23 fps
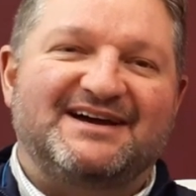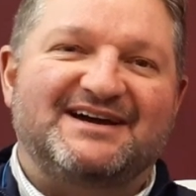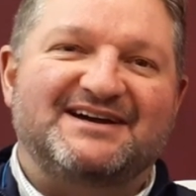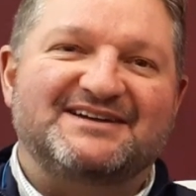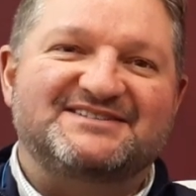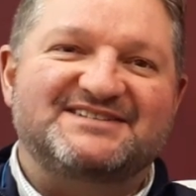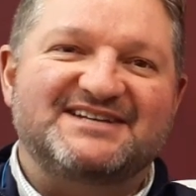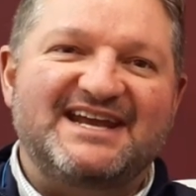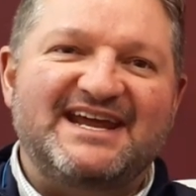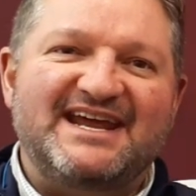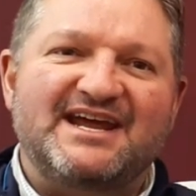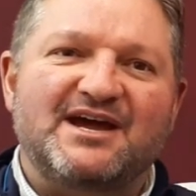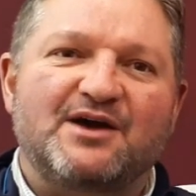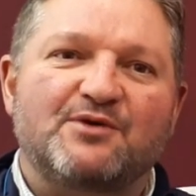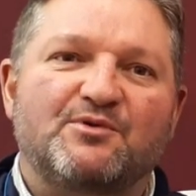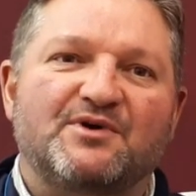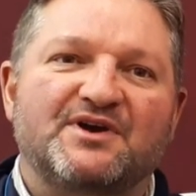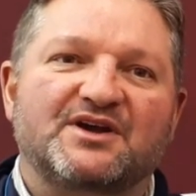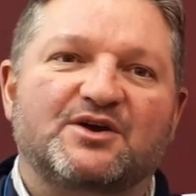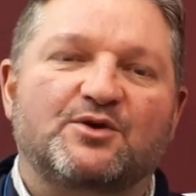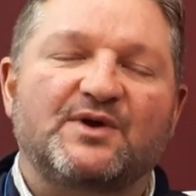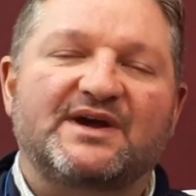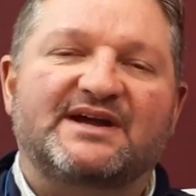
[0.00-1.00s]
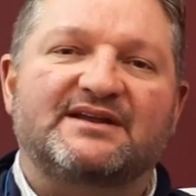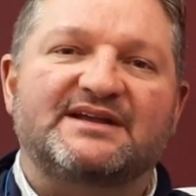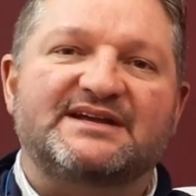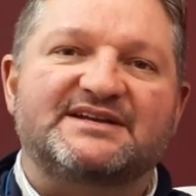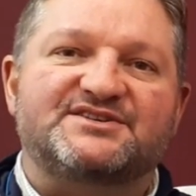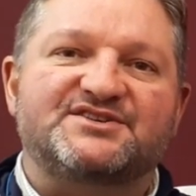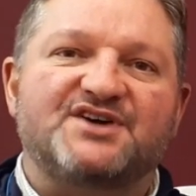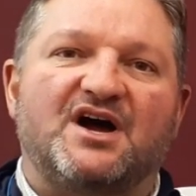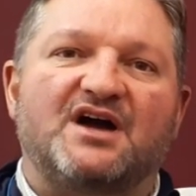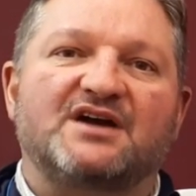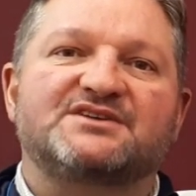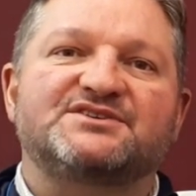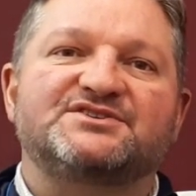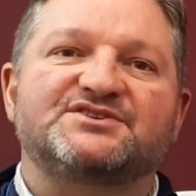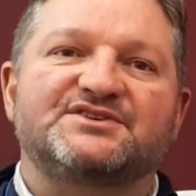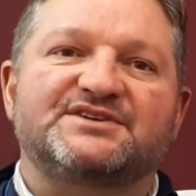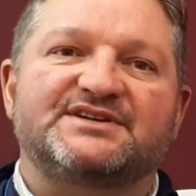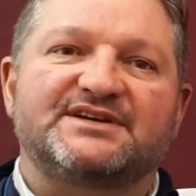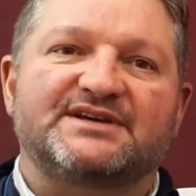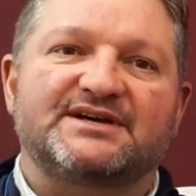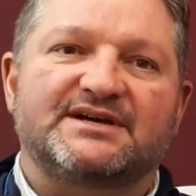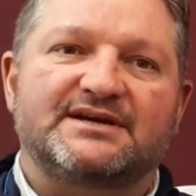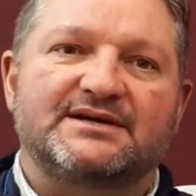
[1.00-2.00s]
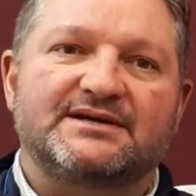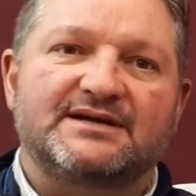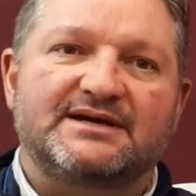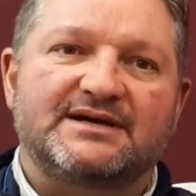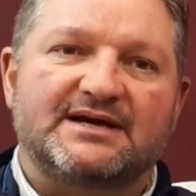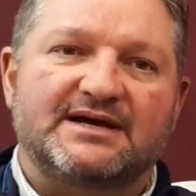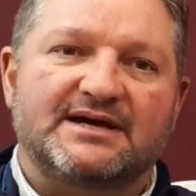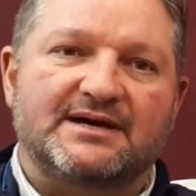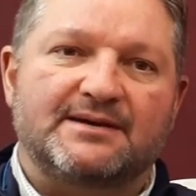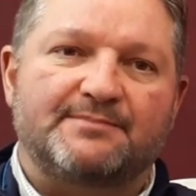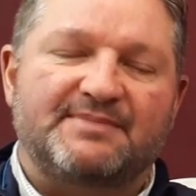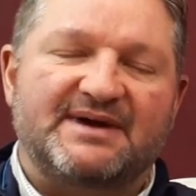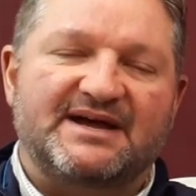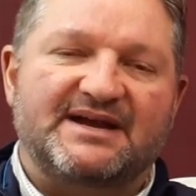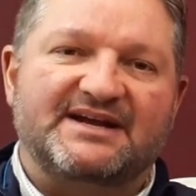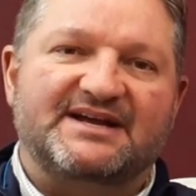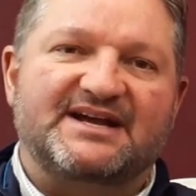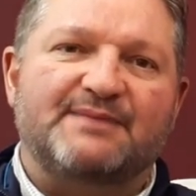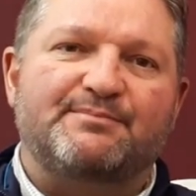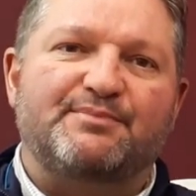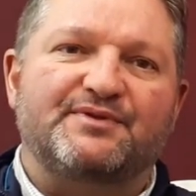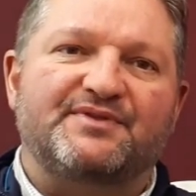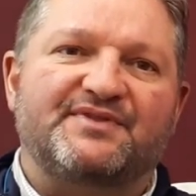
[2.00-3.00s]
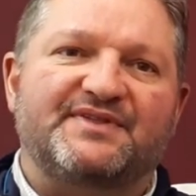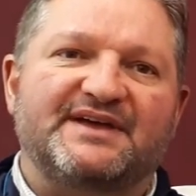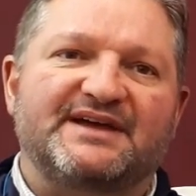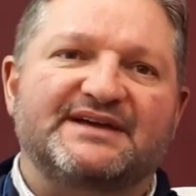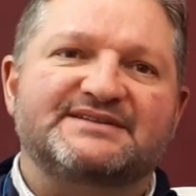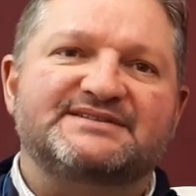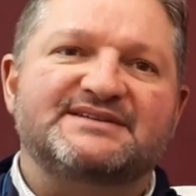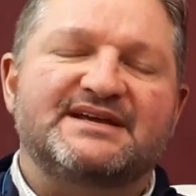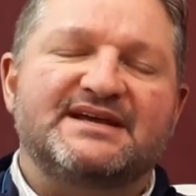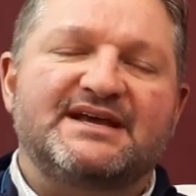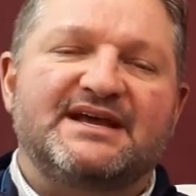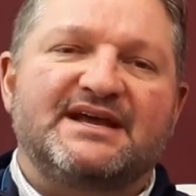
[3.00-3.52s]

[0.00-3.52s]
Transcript: Today I want to quickly talk to you about a couple things.